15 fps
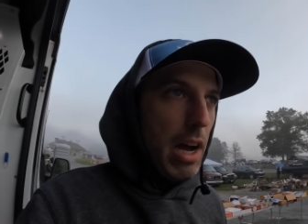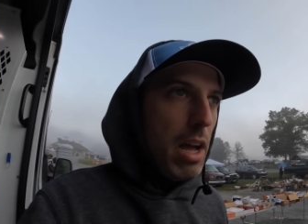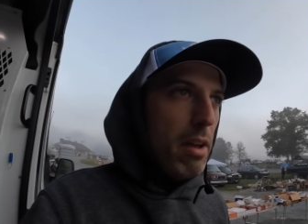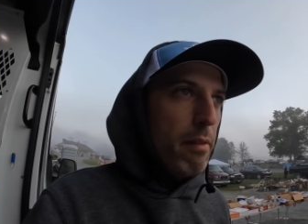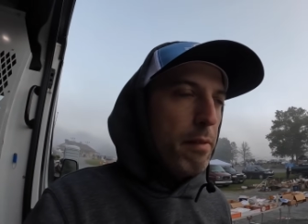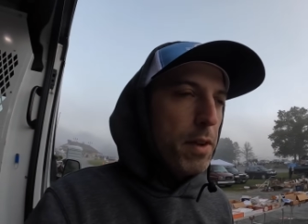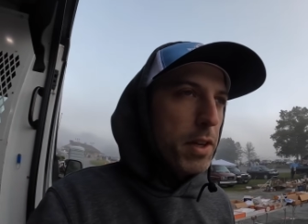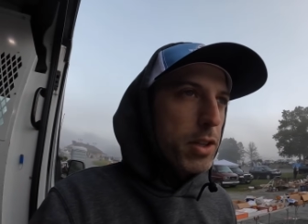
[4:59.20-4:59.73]

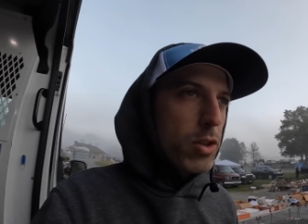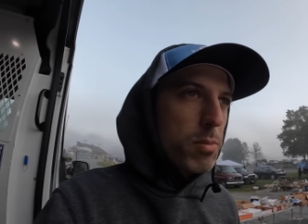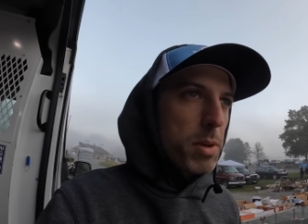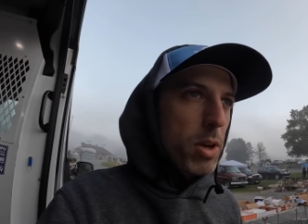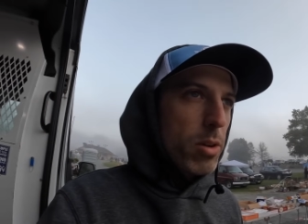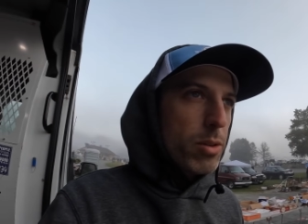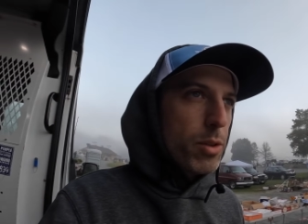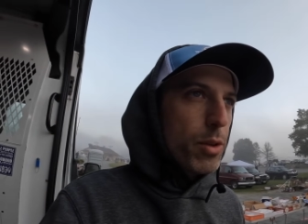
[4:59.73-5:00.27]
I feel like it's going to
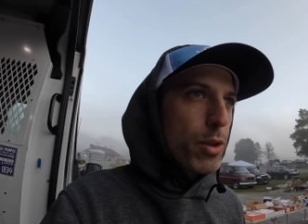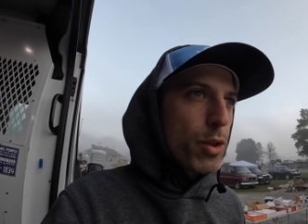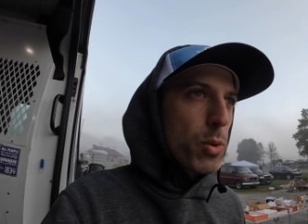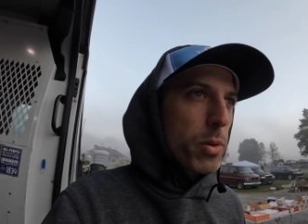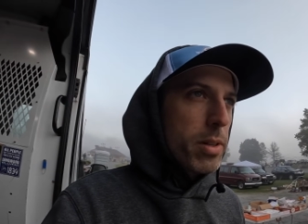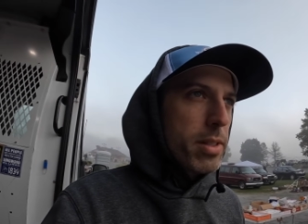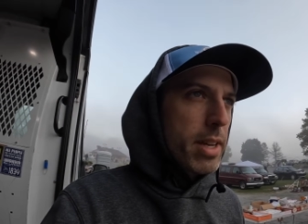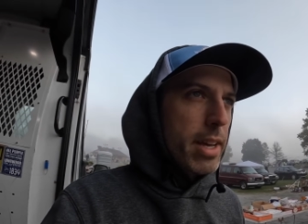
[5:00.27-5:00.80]
be also a
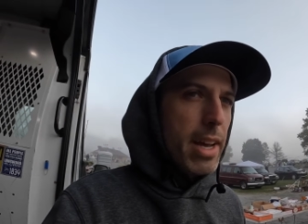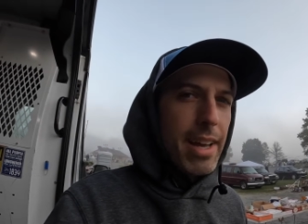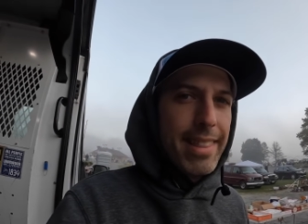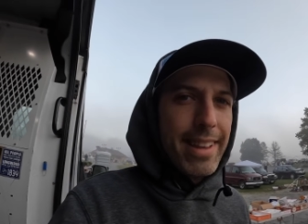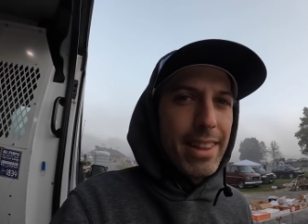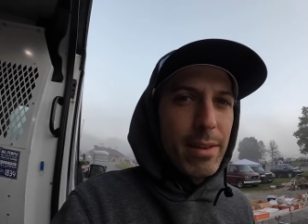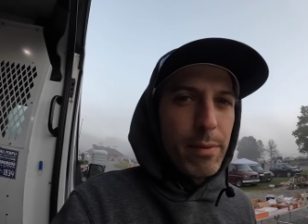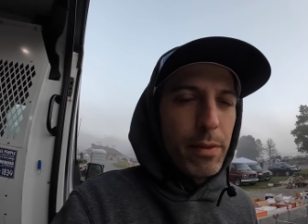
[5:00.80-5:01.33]
short day. I
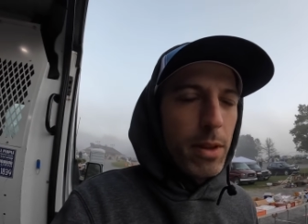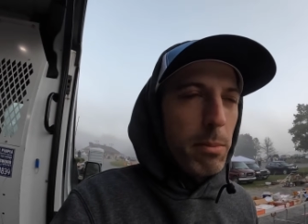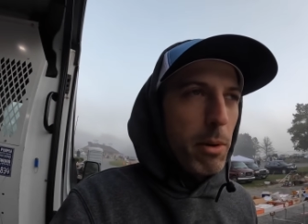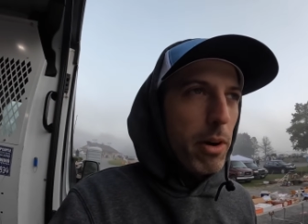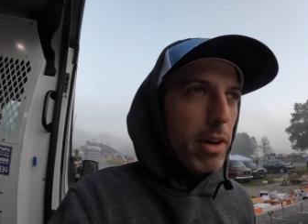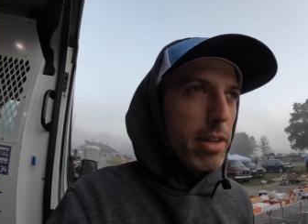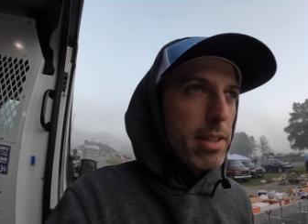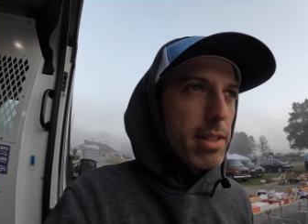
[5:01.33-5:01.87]
think the flea
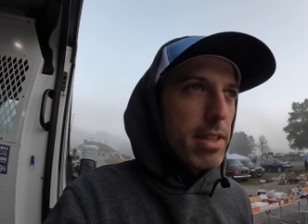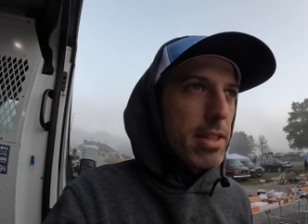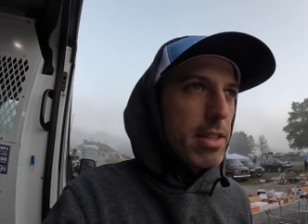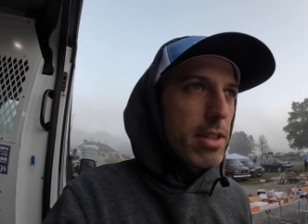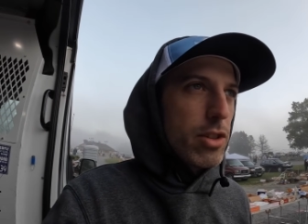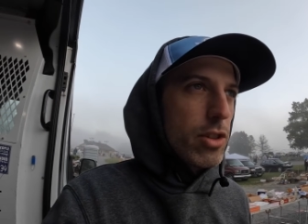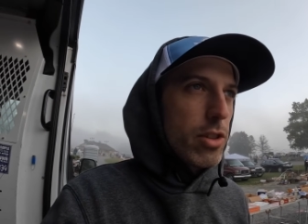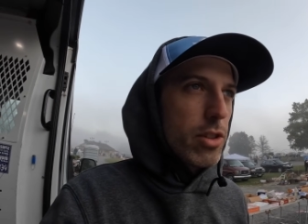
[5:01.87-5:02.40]
market
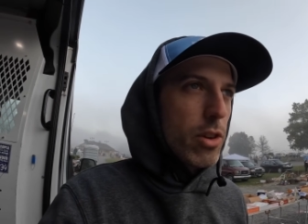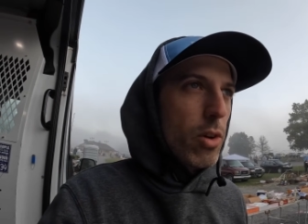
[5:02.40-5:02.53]
season just